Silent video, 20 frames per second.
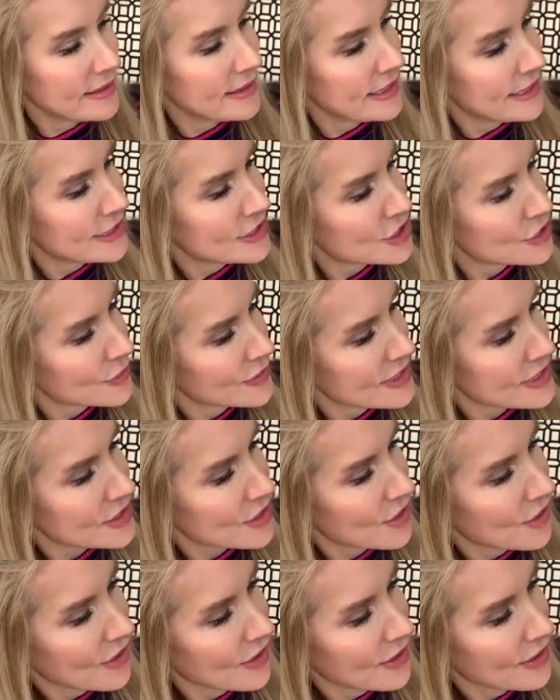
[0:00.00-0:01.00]
insurance
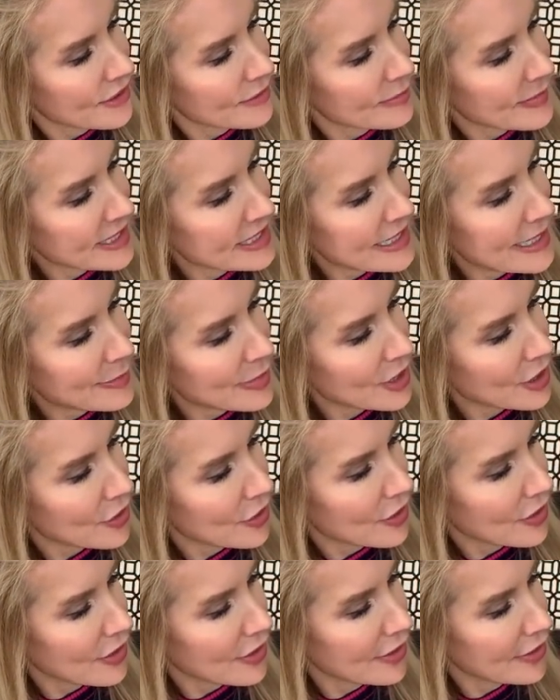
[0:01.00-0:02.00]
card, my debit
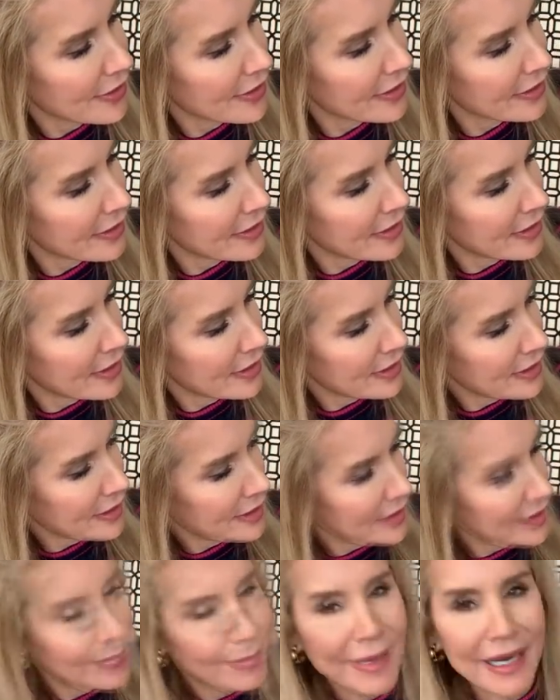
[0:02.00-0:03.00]
card,
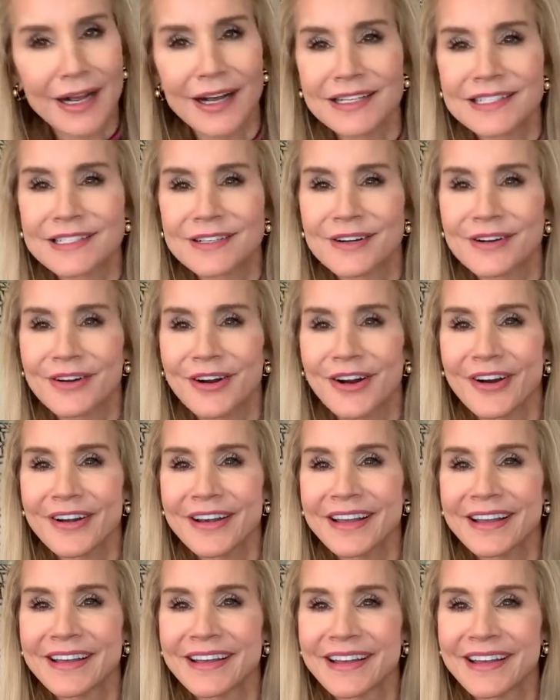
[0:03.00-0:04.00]
my Costco card,
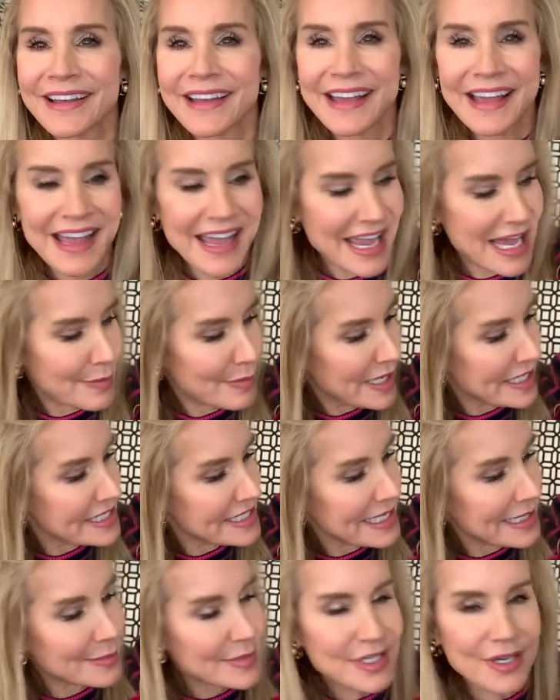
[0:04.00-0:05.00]
and my
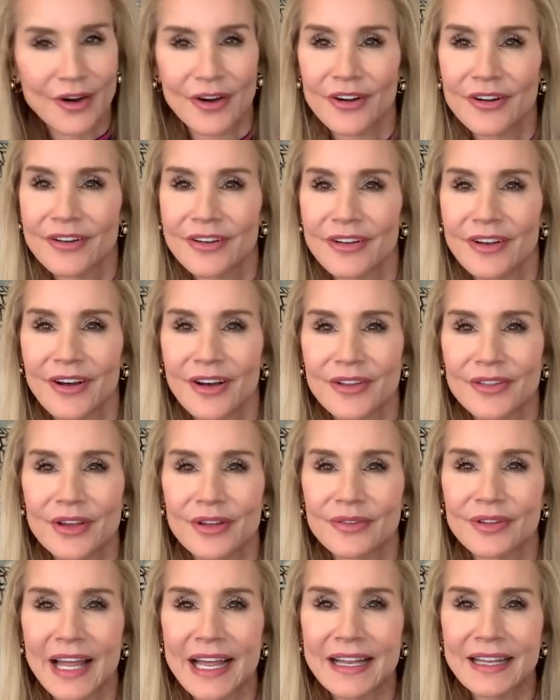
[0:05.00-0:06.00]
Sam's card.
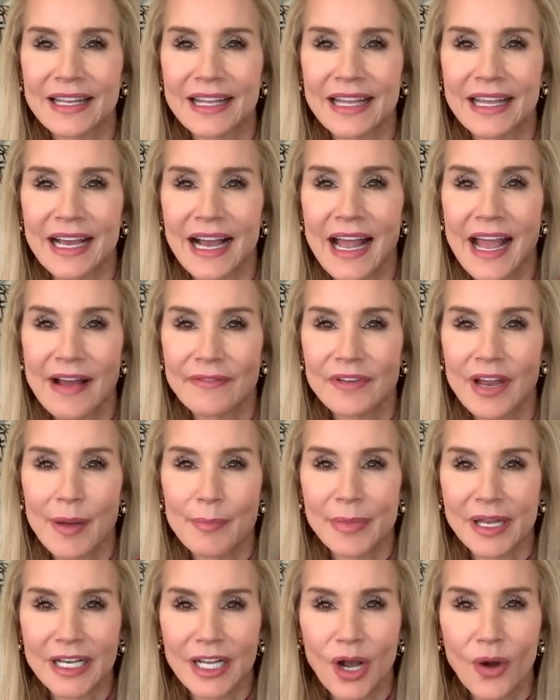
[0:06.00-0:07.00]
Although lately I have
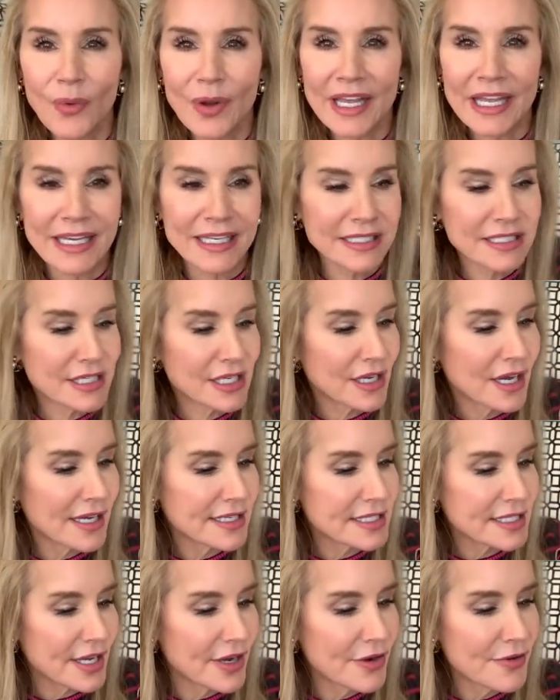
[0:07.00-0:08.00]
not been going into
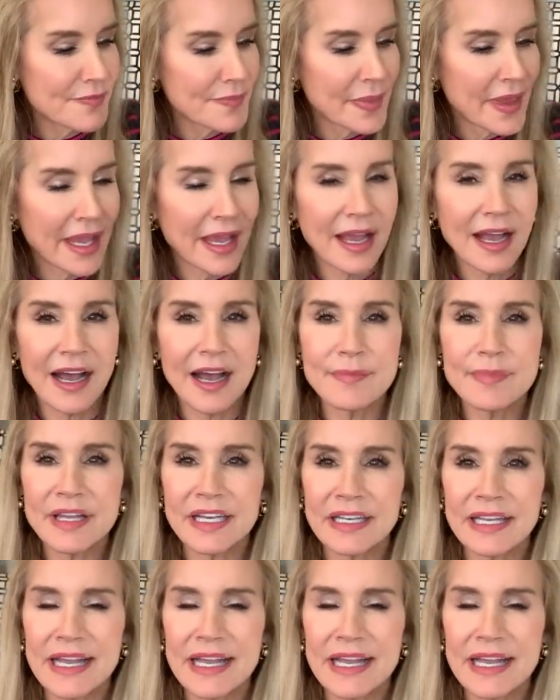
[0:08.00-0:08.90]
Costco. I've been